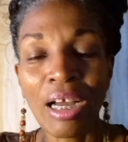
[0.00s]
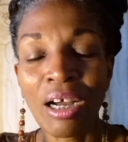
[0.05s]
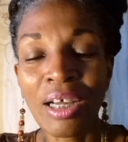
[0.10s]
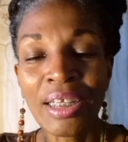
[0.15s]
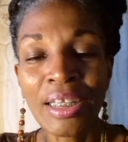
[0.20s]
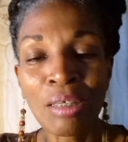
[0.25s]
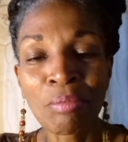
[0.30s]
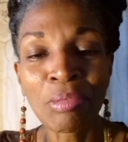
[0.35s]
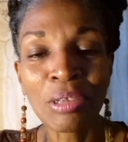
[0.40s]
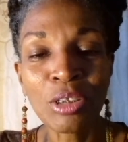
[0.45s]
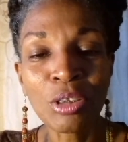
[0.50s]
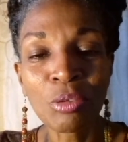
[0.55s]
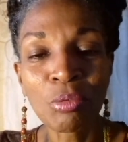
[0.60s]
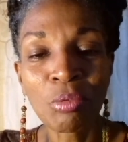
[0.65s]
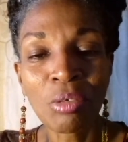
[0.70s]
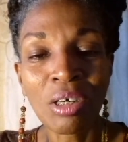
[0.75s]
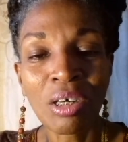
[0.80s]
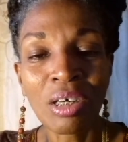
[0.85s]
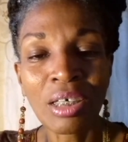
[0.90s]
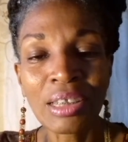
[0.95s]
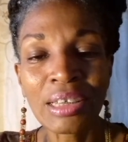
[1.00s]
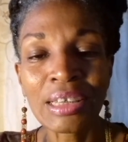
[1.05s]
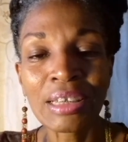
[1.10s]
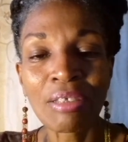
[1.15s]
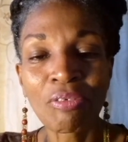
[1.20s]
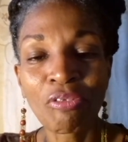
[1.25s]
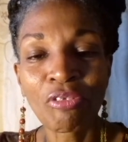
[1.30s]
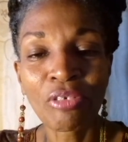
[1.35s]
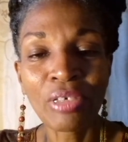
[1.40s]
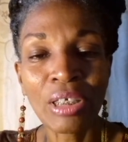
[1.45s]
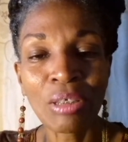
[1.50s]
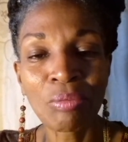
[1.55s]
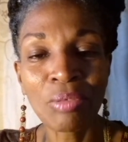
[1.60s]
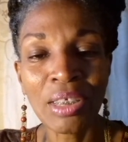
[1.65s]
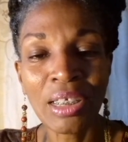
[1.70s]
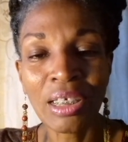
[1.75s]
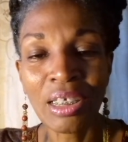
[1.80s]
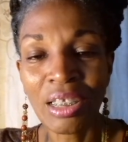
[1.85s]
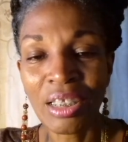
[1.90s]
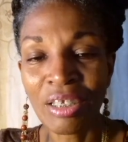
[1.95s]
unable to walk, suffering
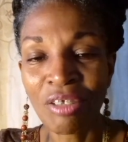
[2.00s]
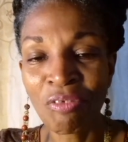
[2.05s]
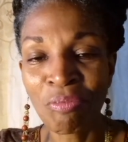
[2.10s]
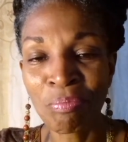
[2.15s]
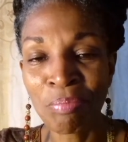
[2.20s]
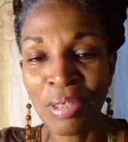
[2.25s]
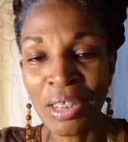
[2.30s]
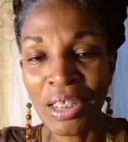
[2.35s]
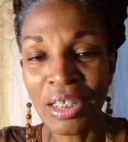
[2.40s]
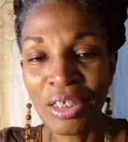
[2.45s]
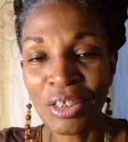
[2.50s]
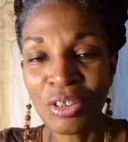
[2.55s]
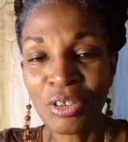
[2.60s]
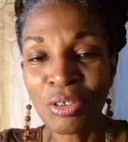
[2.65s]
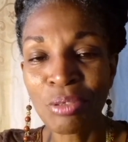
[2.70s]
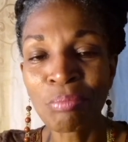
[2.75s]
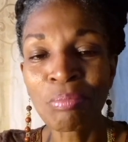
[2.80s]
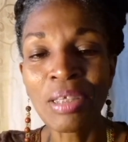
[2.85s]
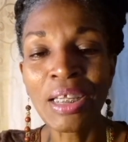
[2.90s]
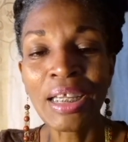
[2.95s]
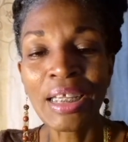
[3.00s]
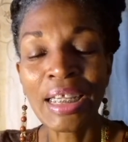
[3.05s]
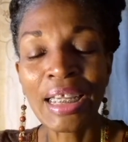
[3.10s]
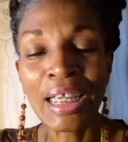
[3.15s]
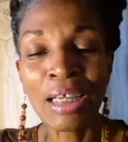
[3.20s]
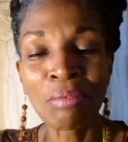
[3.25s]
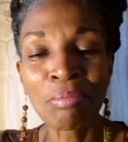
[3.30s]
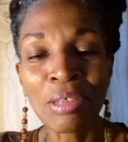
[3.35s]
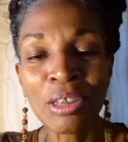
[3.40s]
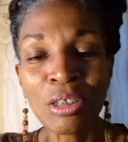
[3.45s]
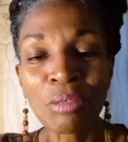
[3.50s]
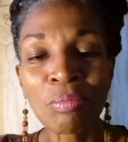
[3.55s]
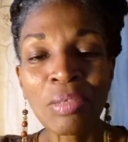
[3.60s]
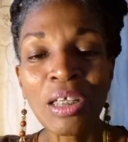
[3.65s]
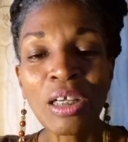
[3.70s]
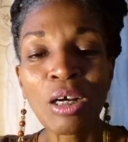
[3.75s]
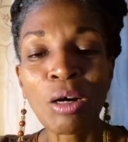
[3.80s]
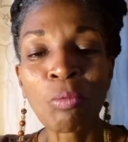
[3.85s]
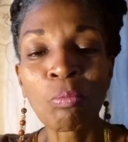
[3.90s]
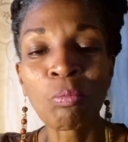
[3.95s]
with a lot of pain, to being able to
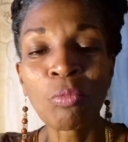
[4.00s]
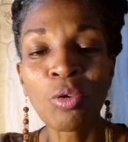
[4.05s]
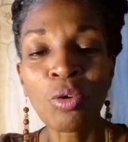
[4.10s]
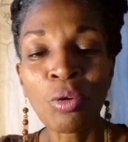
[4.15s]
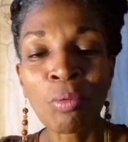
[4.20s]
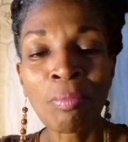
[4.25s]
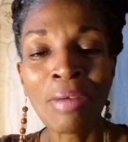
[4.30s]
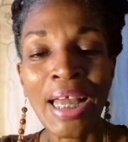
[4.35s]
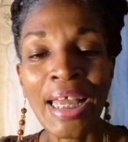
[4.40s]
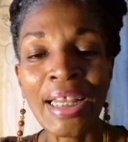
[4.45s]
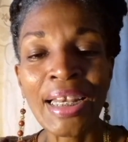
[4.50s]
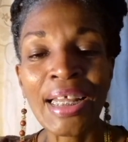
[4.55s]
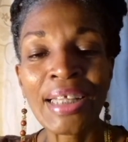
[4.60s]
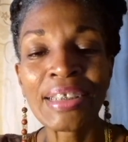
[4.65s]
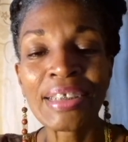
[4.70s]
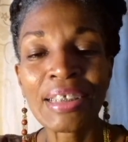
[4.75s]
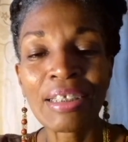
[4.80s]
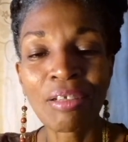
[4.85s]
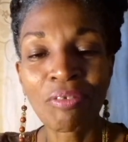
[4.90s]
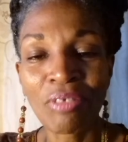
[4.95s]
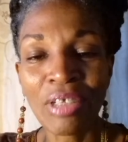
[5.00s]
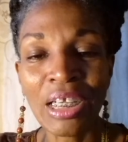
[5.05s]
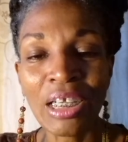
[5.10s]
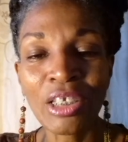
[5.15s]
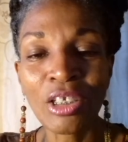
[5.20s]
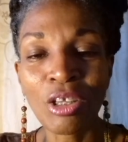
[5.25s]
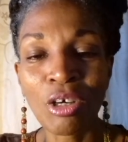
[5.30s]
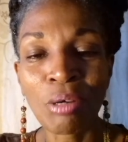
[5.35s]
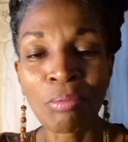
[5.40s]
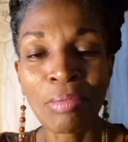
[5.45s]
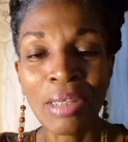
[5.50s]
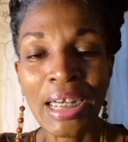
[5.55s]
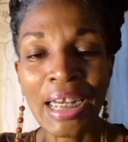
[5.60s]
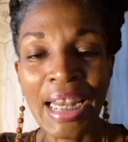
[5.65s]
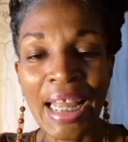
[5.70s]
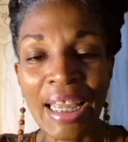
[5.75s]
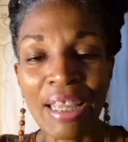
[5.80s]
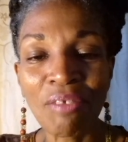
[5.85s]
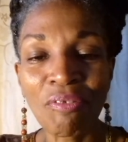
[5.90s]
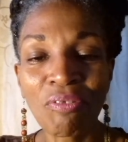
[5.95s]
become mobile and living a normal
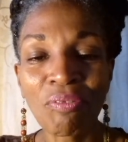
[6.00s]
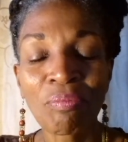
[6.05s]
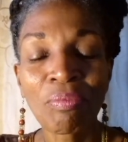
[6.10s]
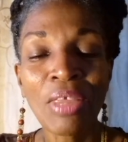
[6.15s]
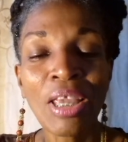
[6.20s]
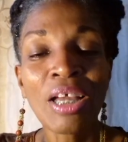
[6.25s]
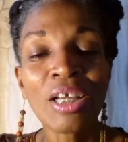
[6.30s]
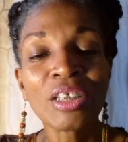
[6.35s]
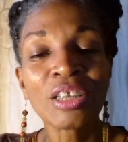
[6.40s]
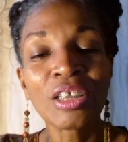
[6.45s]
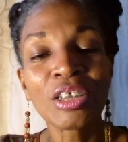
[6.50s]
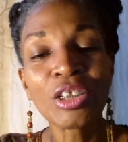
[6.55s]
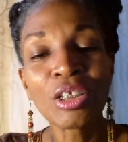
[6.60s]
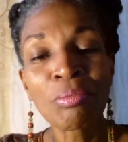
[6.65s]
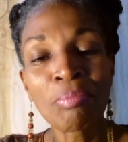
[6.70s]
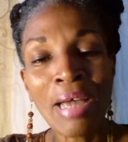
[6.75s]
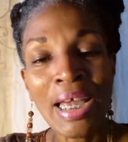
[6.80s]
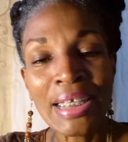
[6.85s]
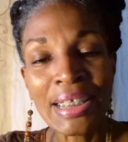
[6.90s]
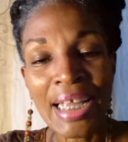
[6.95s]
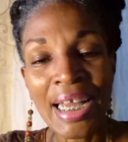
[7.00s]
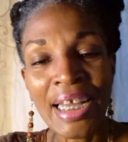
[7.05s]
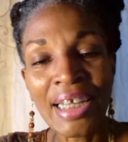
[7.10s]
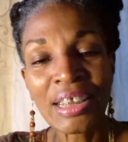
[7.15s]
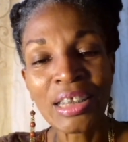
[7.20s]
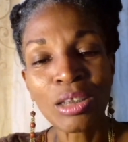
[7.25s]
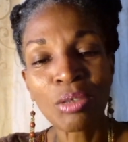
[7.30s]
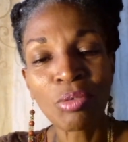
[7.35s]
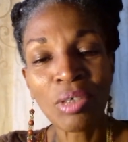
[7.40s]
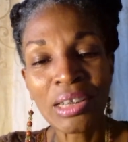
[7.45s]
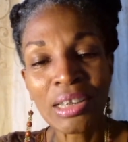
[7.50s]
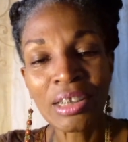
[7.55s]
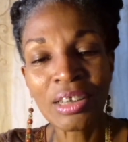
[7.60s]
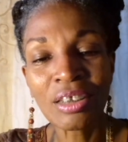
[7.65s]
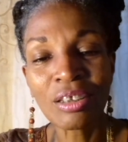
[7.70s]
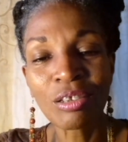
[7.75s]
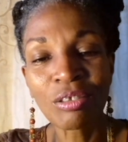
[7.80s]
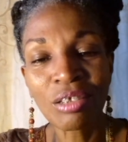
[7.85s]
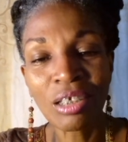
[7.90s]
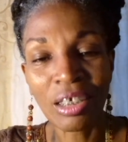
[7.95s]
life. So you might ask, what
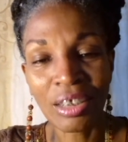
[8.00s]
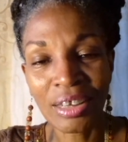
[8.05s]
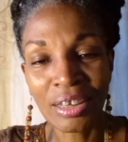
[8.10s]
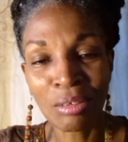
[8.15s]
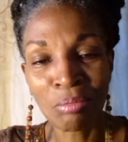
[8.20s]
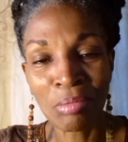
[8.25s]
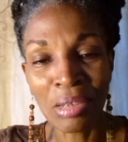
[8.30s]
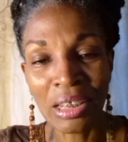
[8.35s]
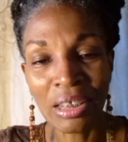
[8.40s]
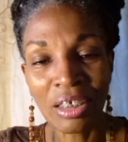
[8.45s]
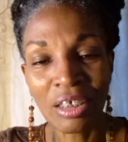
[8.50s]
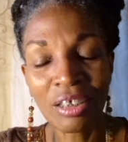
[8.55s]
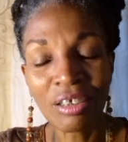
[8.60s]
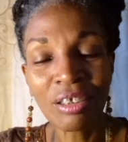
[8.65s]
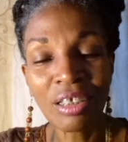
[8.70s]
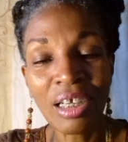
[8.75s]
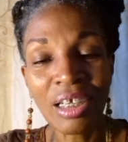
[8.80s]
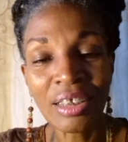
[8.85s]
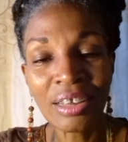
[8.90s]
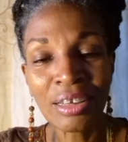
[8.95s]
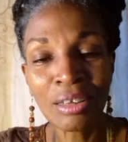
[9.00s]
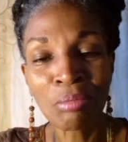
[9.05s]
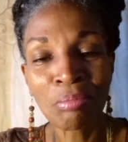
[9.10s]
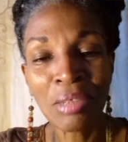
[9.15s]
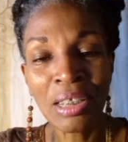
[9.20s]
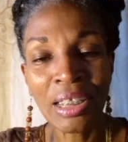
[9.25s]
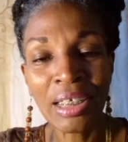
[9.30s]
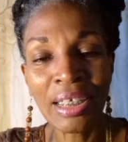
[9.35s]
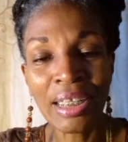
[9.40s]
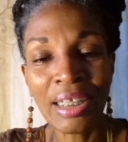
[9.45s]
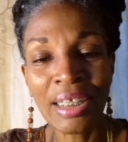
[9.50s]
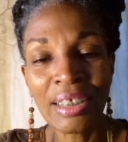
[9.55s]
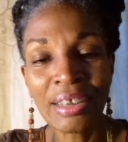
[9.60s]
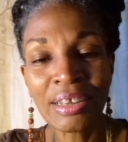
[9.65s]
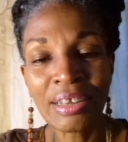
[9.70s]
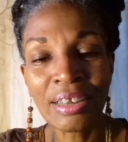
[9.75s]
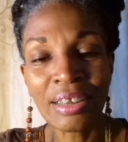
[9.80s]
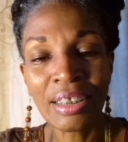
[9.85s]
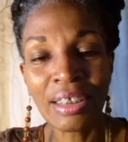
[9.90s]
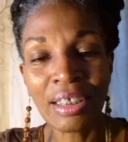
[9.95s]
is glucosamine? Glucosamine
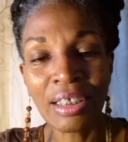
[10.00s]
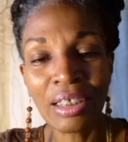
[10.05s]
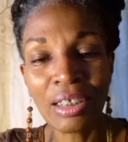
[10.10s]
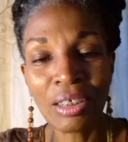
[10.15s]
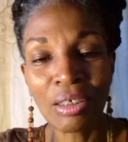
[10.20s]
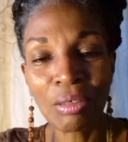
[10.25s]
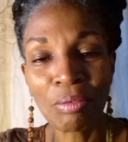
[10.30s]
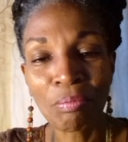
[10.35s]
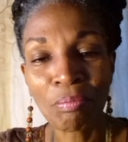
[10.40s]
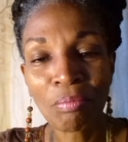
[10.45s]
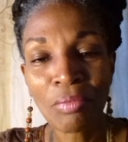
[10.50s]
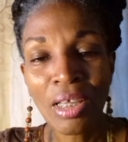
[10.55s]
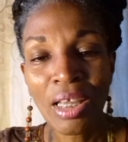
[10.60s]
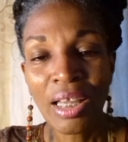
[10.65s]
is the